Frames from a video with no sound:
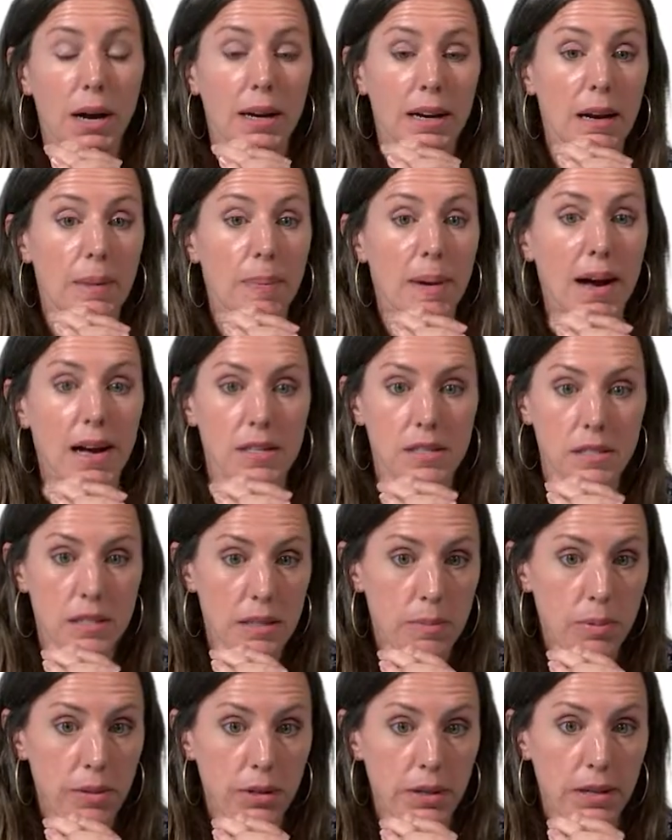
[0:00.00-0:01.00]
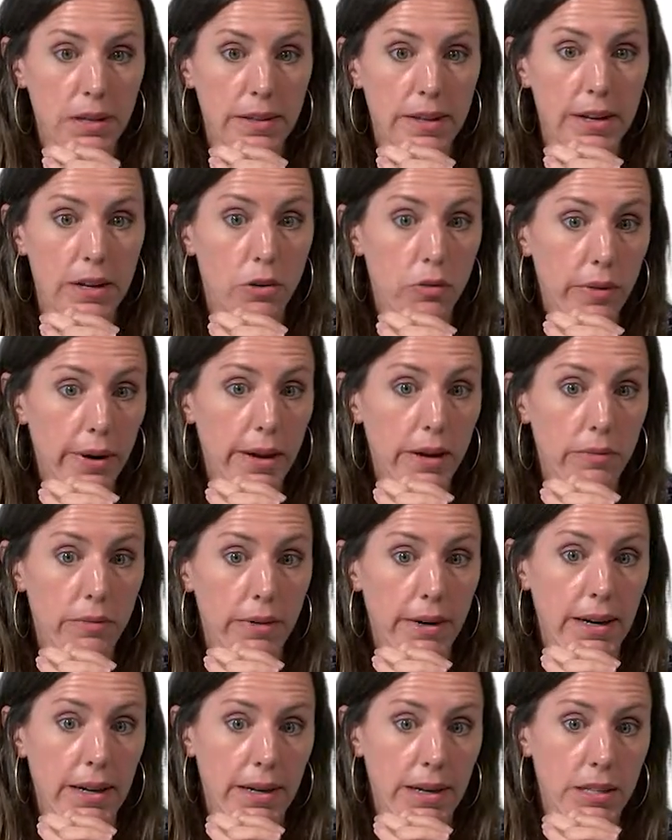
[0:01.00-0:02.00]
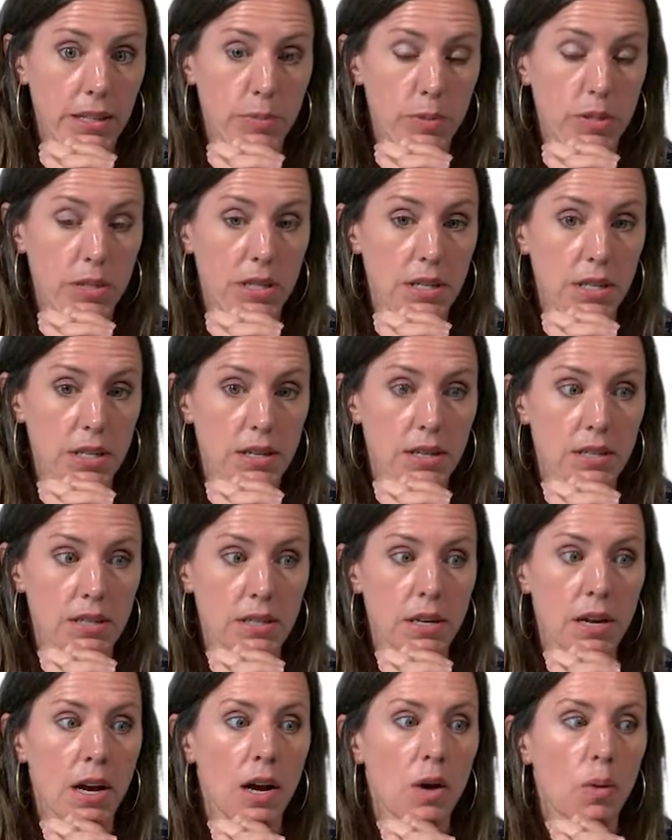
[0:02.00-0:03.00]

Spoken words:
capacity building, like grant writing expertise.